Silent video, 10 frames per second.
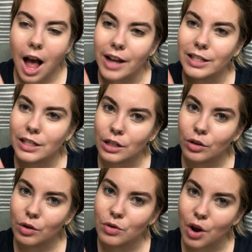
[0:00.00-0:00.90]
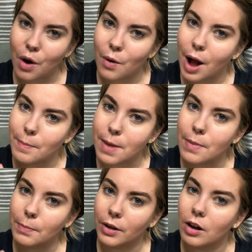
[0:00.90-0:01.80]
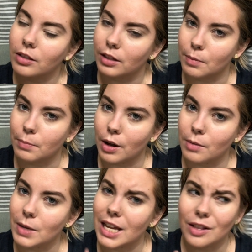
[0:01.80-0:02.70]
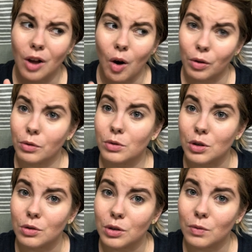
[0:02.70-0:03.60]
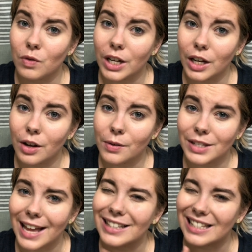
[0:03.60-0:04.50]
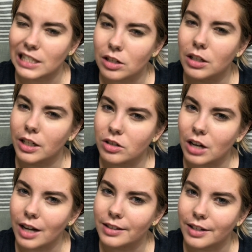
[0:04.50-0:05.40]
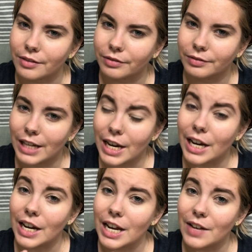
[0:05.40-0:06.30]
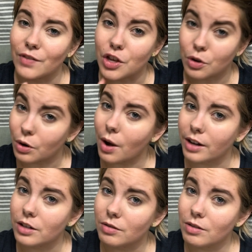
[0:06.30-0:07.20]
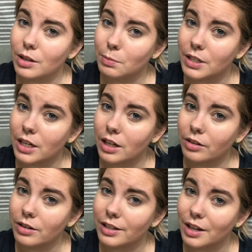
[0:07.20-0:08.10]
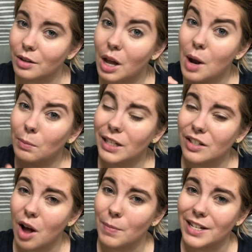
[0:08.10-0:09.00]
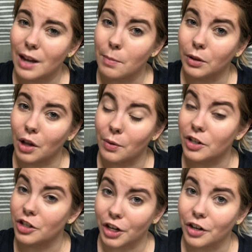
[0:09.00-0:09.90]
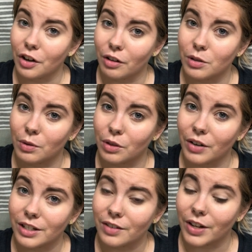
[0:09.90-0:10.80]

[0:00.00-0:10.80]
I still don't know how people put on lip balm in all those YouTube videos and still look attractive. If you know how to do this particular skill, please comment down below and share your knowledge with the rest of